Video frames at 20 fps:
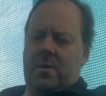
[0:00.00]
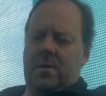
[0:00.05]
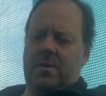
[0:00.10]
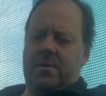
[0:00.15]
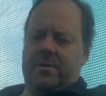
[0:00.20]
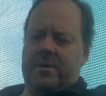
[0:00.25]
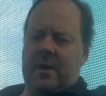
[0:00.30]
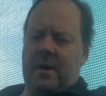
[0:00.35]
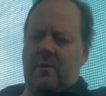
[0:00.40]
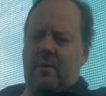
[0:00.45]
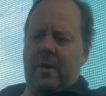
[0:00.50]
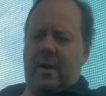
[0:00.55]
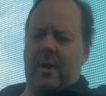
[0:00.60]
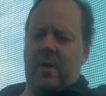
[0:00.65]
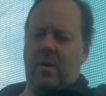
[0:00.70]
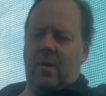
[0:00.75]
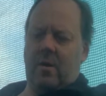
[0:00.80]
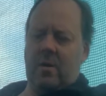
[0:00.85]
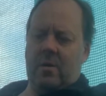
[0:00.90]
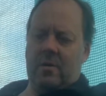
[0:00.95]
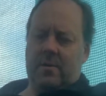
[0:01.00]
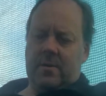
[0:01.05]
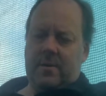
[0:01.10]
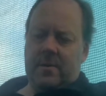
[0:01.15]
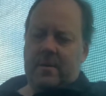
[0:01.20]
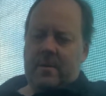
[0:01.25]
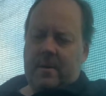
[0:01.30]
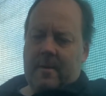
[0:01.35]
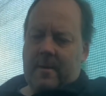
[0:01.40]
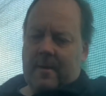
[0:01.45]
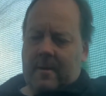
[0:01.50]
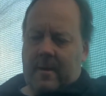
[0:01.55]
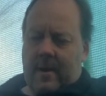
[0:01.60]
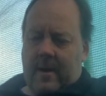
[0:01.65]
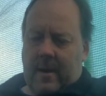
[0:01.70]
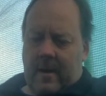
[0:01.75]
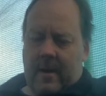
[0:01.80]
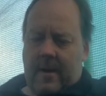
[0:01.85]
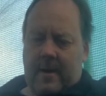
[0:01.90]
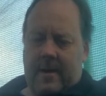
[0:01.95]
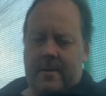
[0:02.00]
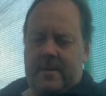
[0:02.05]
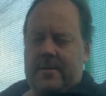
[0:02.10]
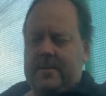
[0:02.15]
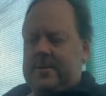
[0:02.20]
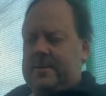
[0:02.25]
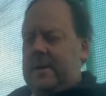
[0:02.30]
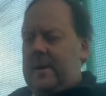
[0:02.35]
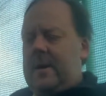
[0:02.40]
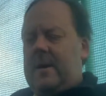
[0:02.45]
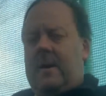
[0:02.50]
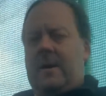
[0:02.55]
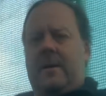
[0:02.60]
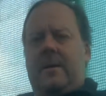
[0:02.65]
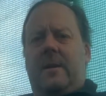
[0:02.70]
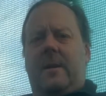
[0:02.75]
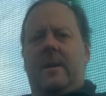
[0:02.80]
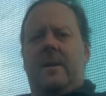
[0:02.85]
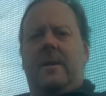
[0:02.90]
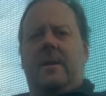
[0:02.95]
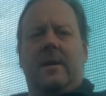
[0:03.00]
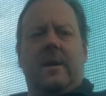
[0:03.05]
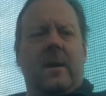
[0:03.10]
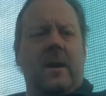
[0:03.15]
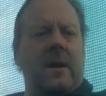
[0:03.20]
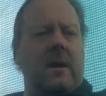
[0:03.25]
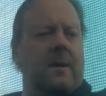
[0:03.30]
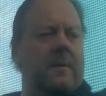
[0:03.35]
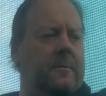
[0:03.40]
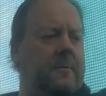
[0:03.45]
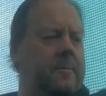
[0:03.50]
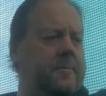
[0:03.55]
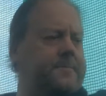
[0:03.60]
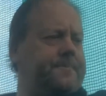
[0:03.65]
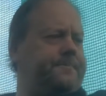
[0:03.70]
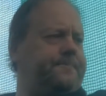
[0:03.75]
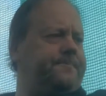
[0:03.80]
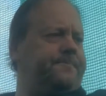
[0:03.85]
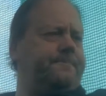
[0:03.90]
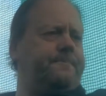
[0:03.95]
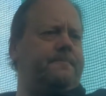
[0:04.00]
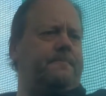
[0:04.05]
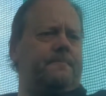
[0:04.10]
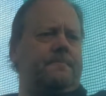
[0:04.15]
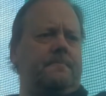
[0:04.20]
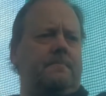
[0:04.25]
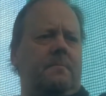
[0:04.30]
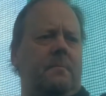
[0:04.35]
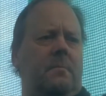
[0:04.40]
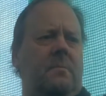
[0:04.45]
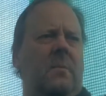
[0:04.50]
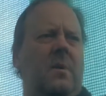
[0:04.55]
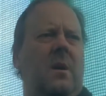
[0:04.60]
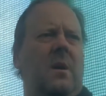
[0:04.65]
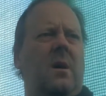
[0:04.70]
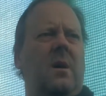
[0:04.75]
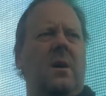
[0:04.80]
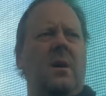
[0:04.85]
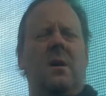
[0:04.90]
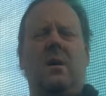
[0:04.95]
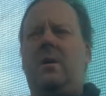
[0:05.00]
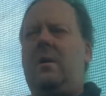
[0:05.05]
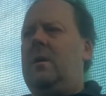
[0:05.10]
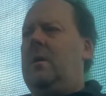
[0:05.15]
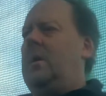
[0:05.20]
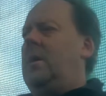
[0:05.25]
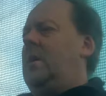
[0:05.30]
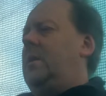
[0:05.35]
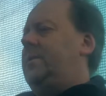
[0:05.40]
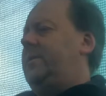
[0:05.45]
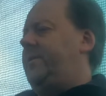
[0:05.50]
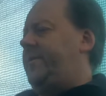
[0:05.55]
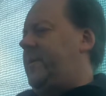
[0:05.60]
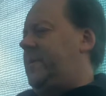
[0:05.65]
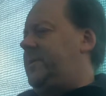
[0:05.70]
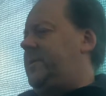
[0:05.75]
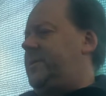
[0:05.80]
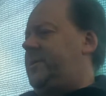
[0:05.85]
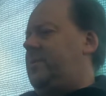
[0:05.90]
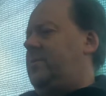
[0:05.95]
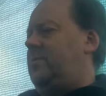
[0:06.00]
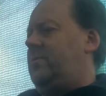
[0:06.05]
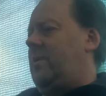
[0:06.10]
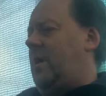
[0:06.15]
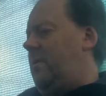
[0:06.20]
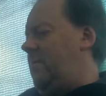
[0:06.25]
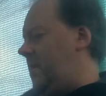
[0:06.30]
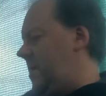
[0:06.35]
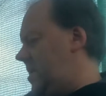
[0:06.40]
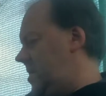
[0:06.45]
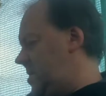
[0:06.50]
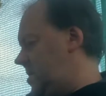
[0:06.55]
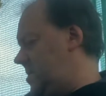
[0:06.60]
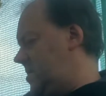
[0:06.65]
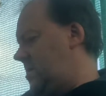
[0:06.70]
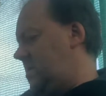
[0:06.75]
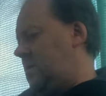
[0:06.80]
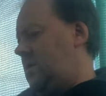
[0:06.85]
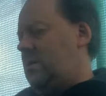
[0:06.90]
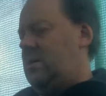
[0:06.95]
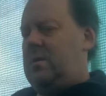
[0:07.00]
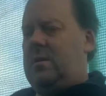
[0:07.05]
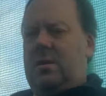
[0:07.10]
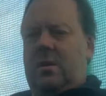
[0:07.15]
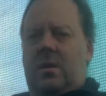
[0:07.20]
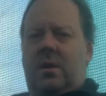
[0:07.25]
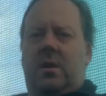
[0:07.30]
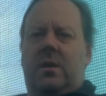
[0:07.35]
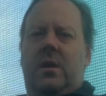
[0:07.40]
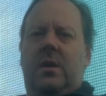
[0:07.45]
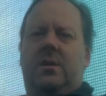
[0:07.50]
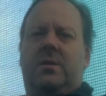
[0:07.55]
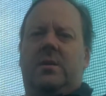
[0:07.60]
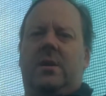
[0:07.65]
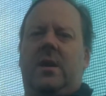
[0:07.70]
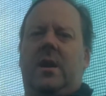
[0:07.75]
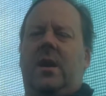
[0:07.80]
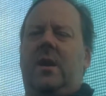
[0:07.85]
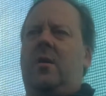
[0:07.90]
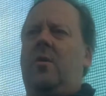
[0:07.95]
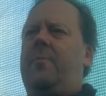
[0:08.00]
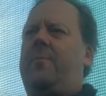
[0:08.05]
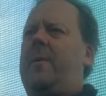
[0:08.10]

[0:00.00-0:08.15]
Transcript: See how I get on. And there you go. So things are still growing. Needs cleaning up a